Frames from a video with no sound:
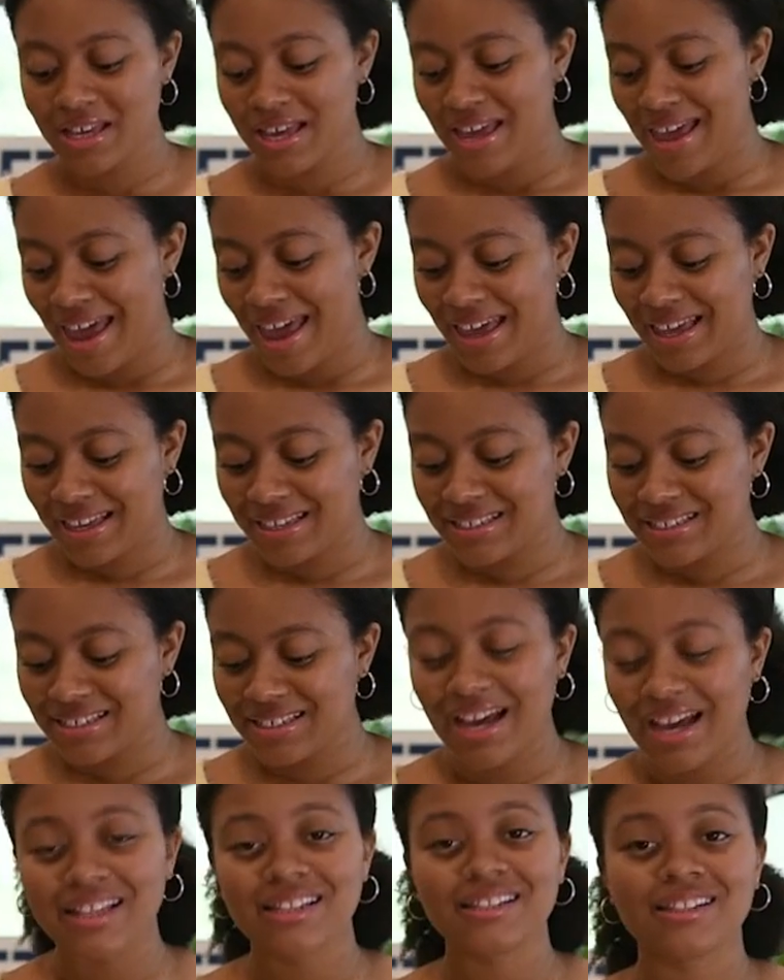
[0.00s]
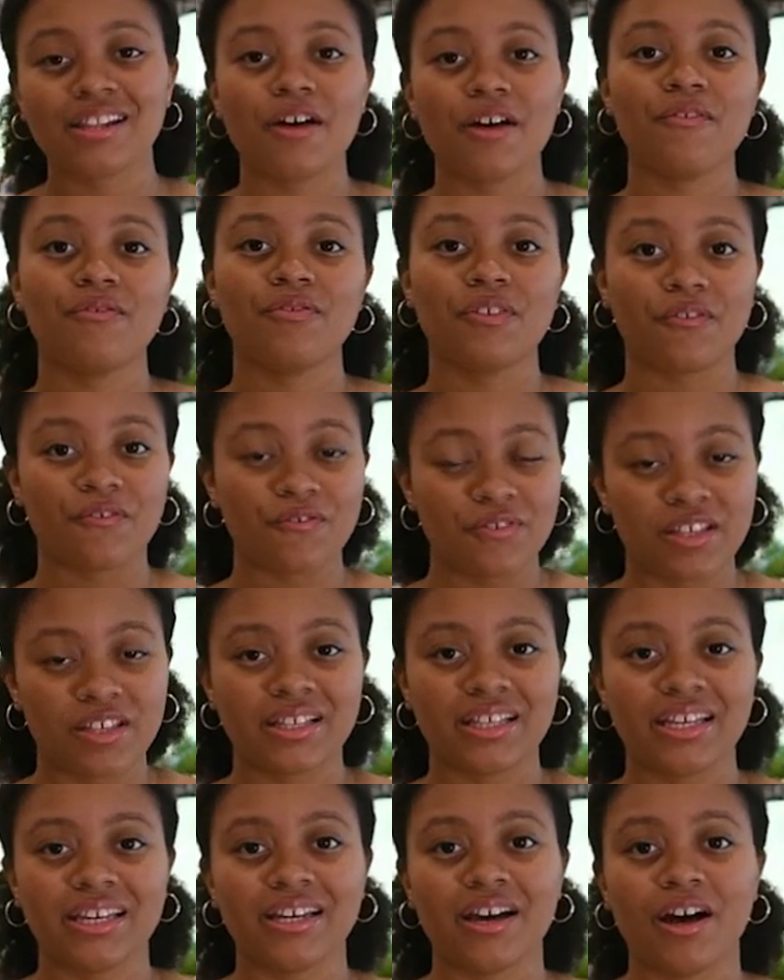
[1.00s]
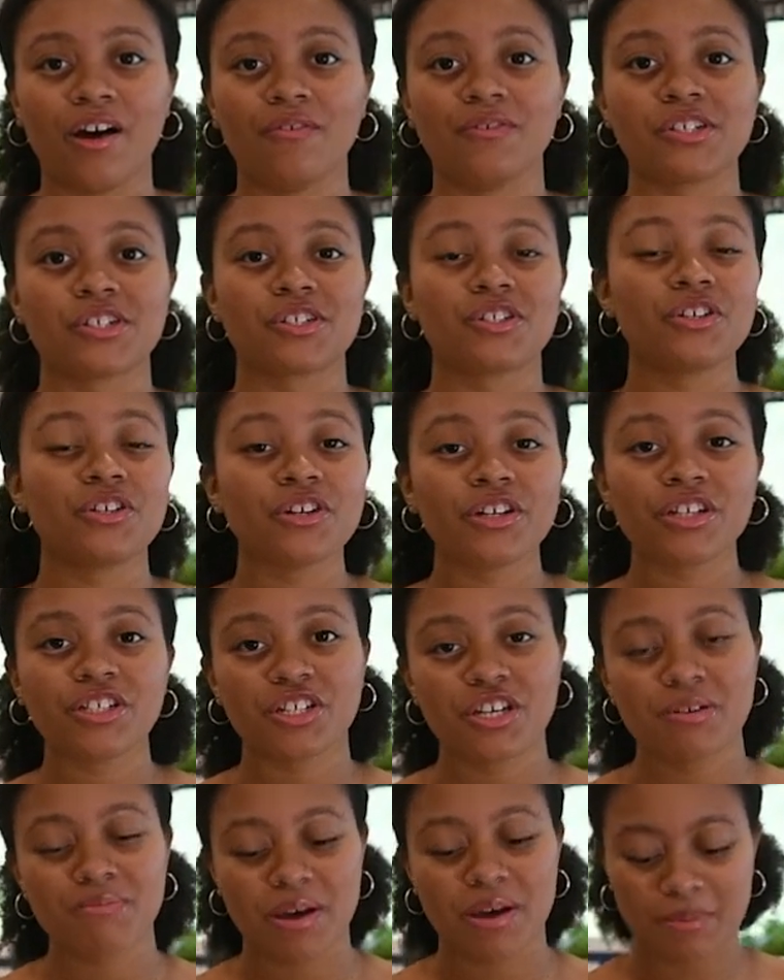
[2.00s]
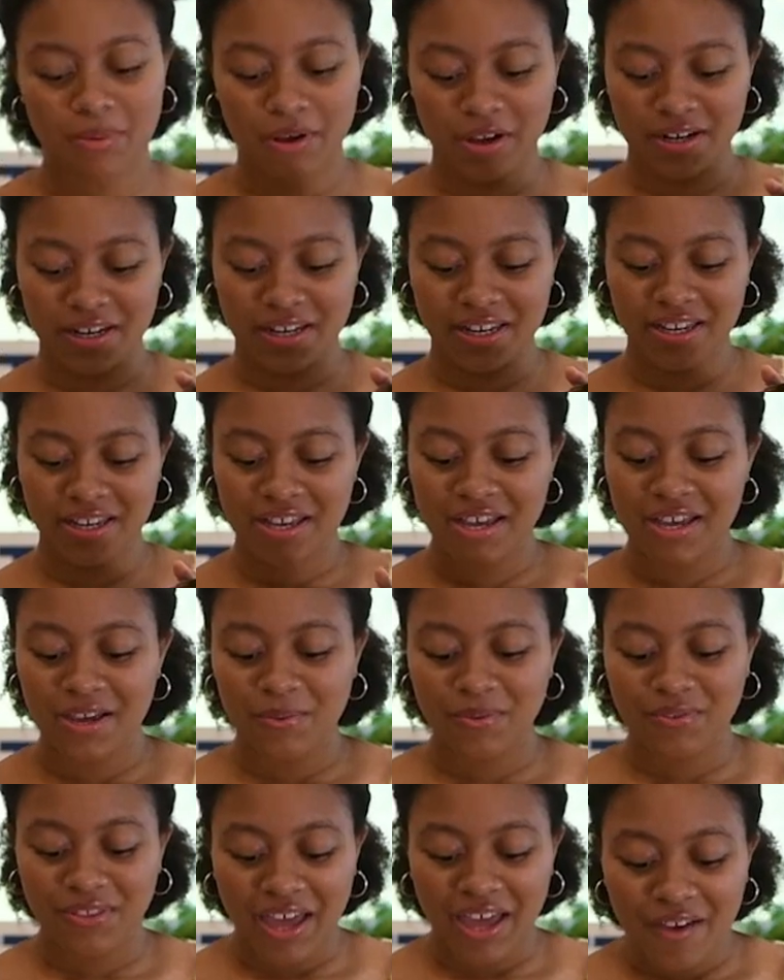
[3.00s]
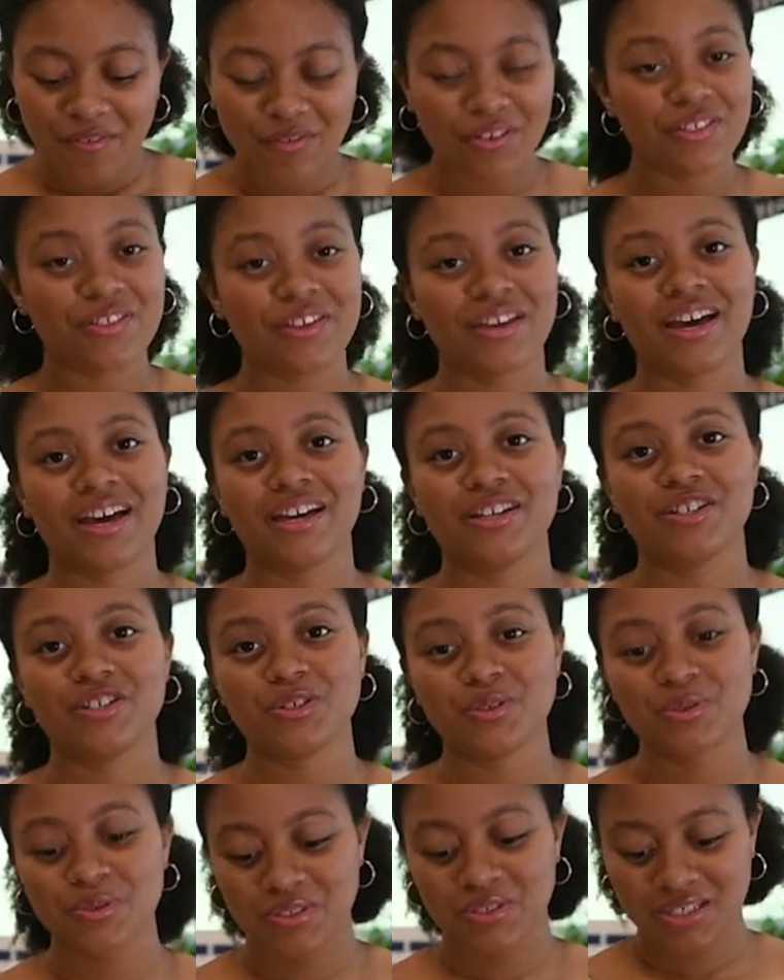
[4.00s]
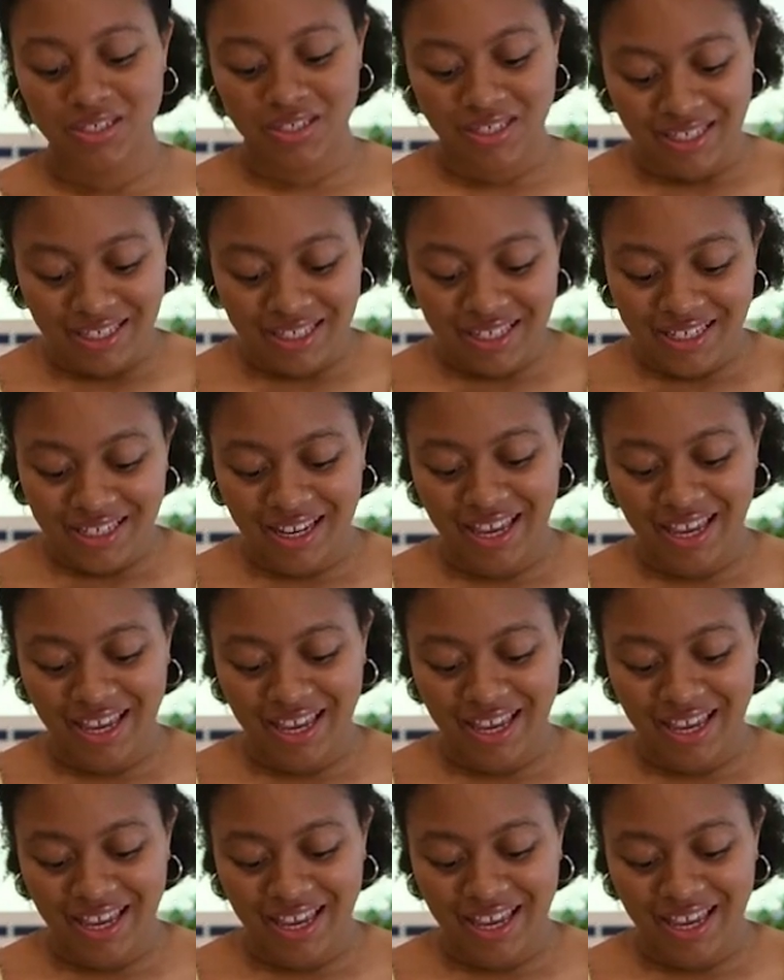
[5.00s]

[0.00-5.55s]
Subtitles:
And I love the feeling of just nourishing my body with everything I choose to eat.